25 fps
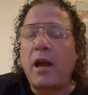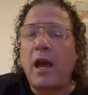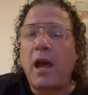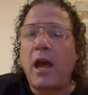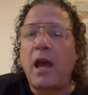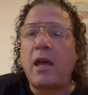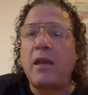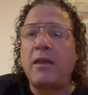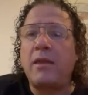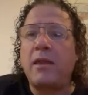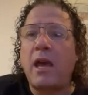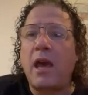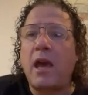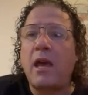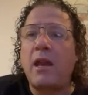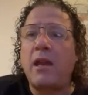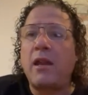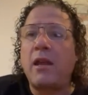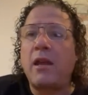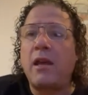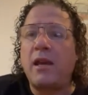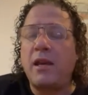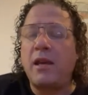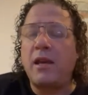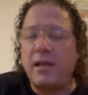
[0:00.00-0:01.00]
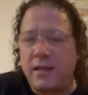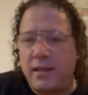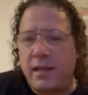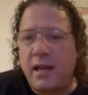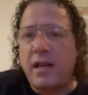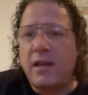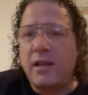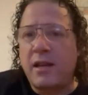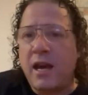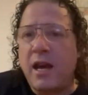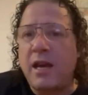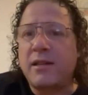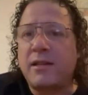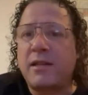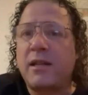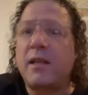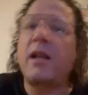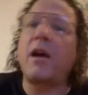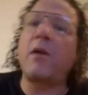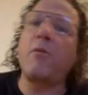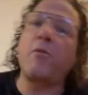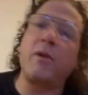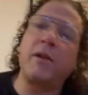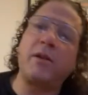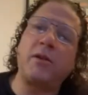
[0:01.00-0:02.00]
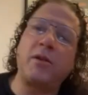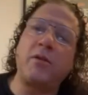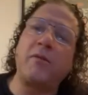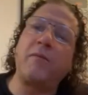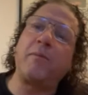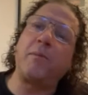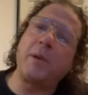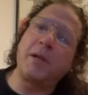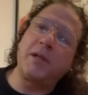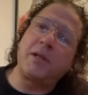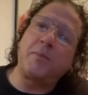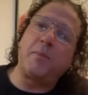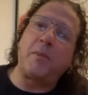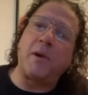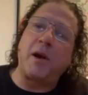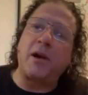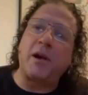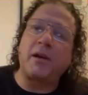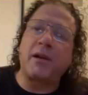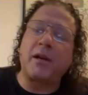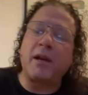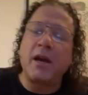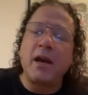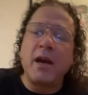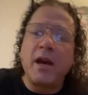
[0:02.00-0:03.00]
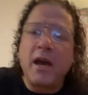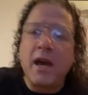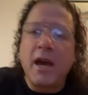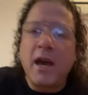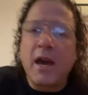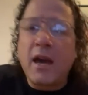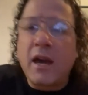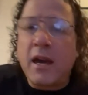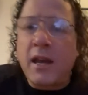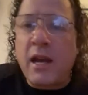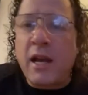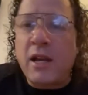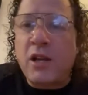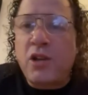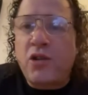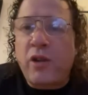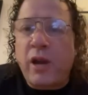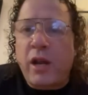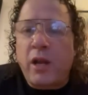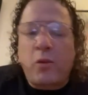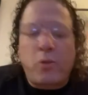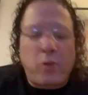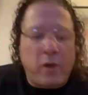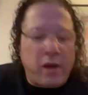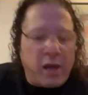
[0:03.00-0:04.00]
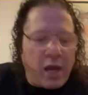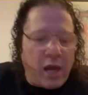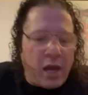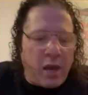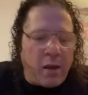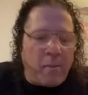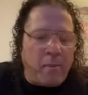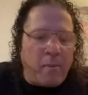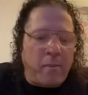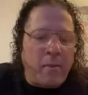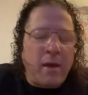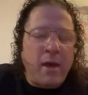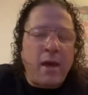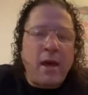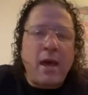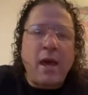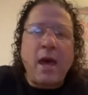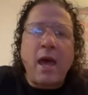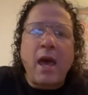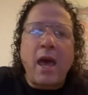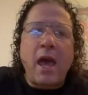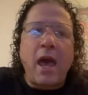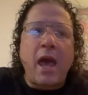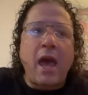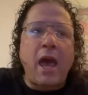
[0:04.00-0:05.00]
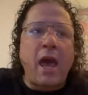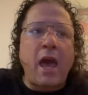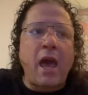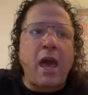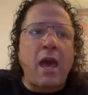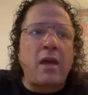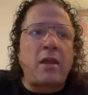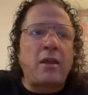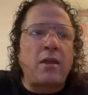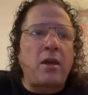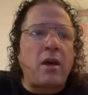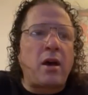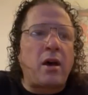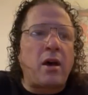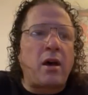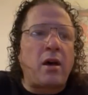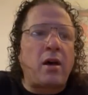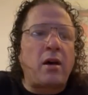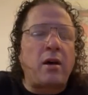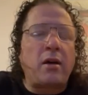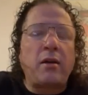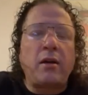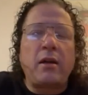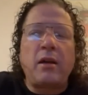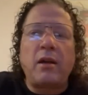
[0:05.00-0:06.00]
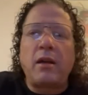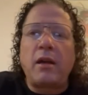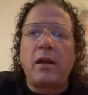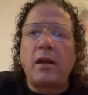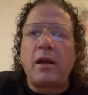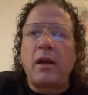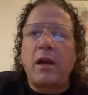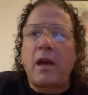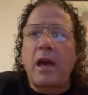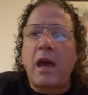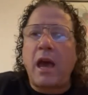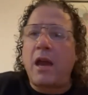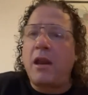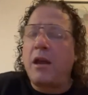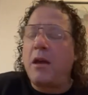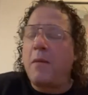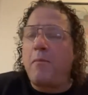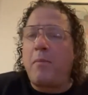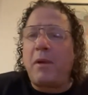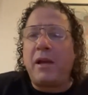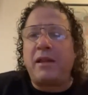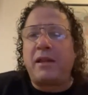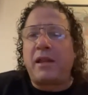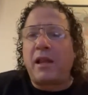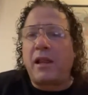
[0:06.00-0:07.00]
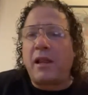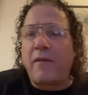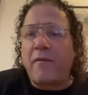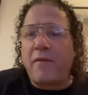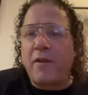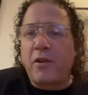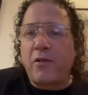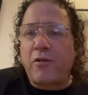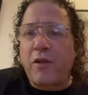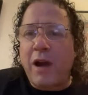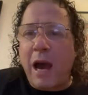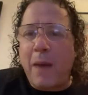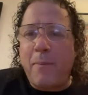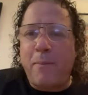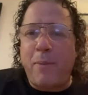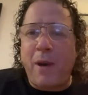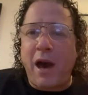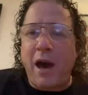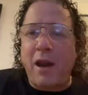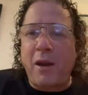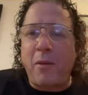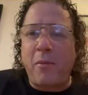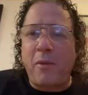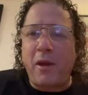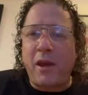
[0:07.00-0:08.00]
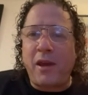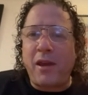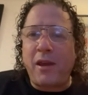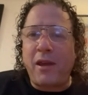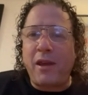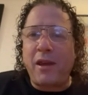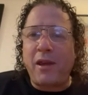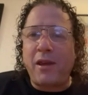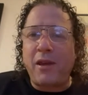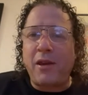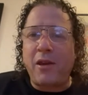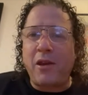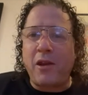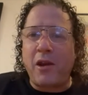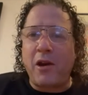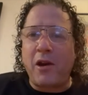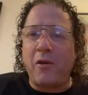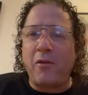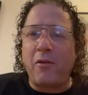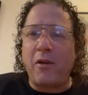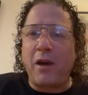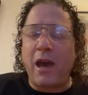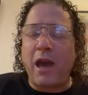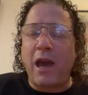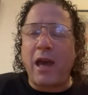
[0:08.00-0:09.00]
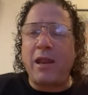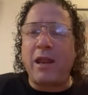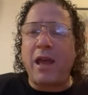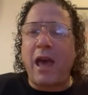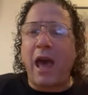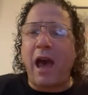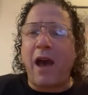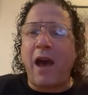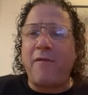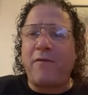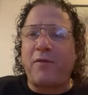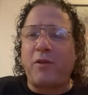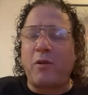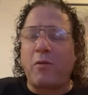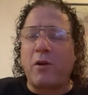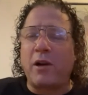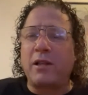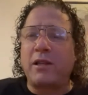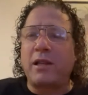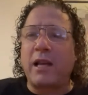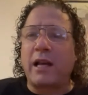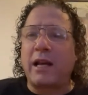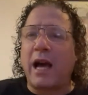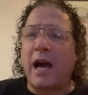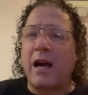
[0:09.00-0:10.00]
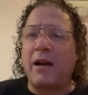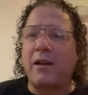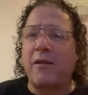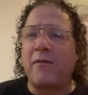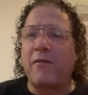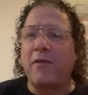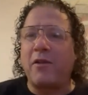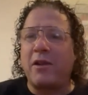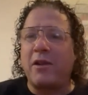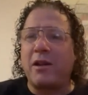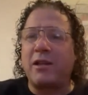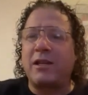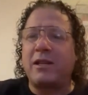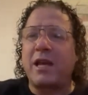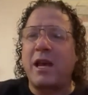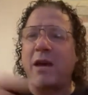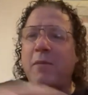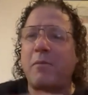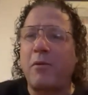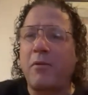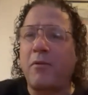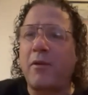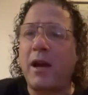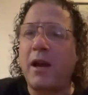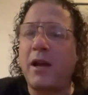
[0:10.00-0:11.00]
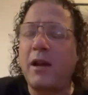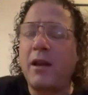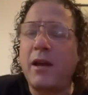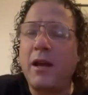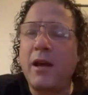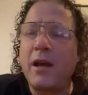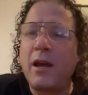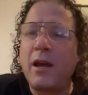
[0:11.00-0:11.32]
And then he said yes. And I went to Pittsburgh and I trained with him and he beat the living crap out of me, you know? And afterwards, like, I'll give you an example, right?